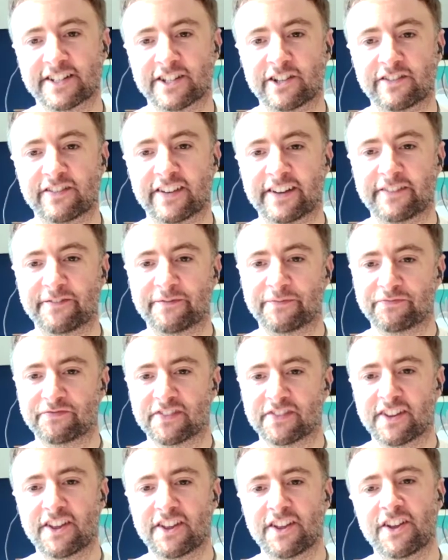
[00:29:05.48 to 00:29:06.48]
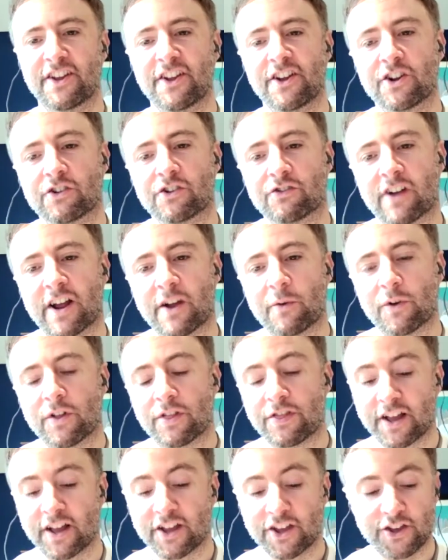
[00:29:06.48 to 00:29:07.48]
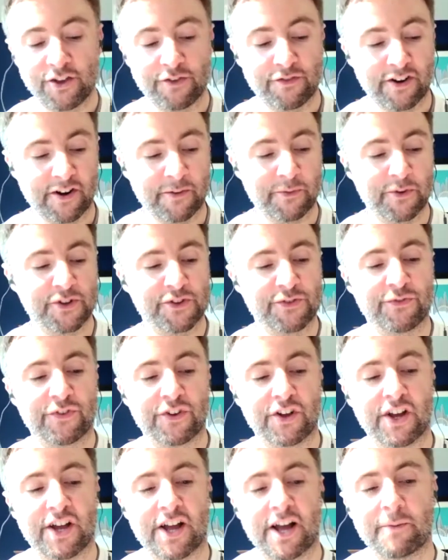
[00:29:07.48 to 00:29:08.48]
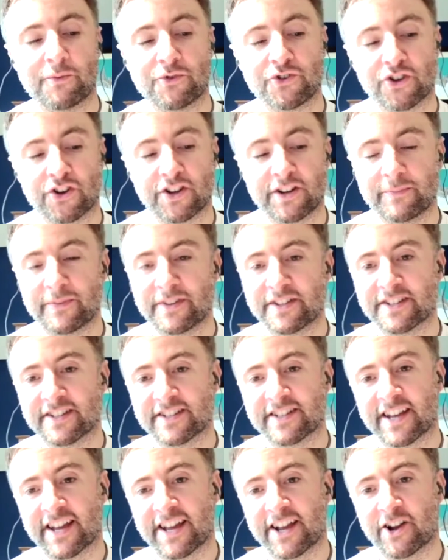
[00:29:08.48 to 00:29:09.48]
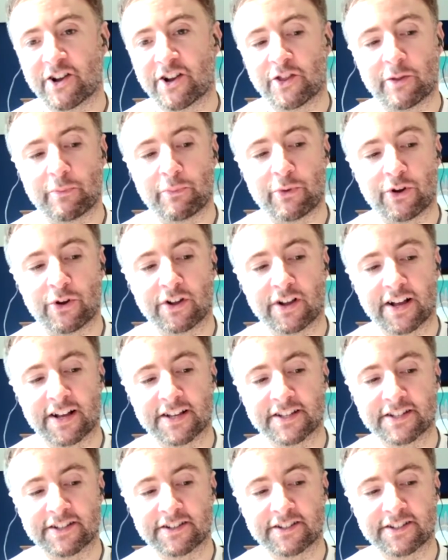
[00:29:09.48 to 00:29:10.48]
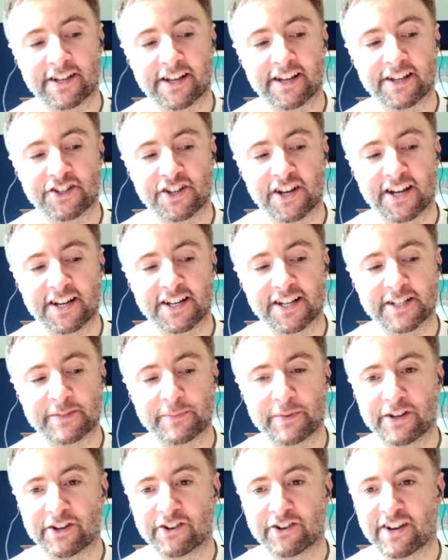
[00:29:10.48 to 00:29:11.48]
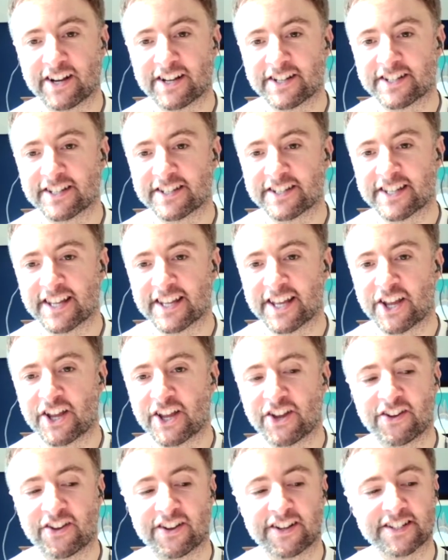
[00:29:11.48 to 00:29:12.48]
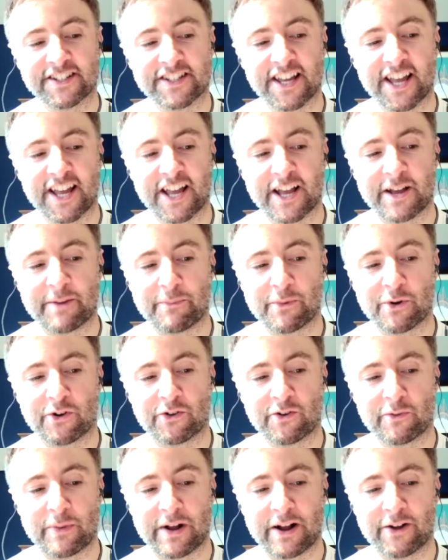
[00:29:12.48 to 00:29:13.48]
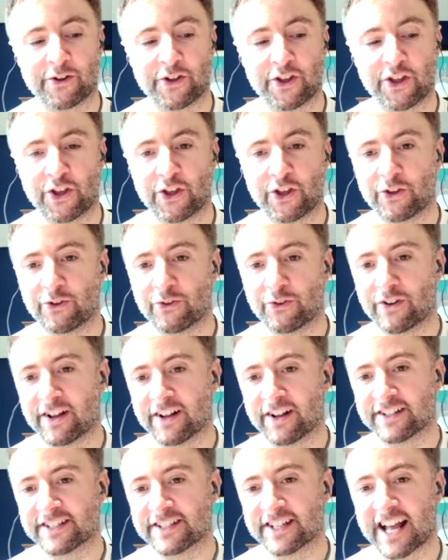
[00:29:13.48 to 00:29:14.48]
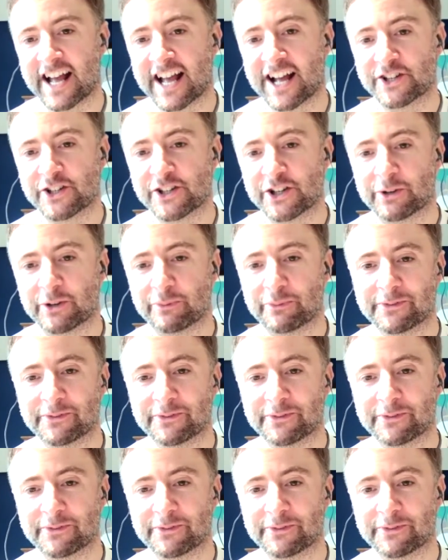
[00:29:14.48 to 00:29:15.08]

love it great well thank you very much for um, joining me today on the podcast uh, jade it's been great to see you and to hear more about you and to catch up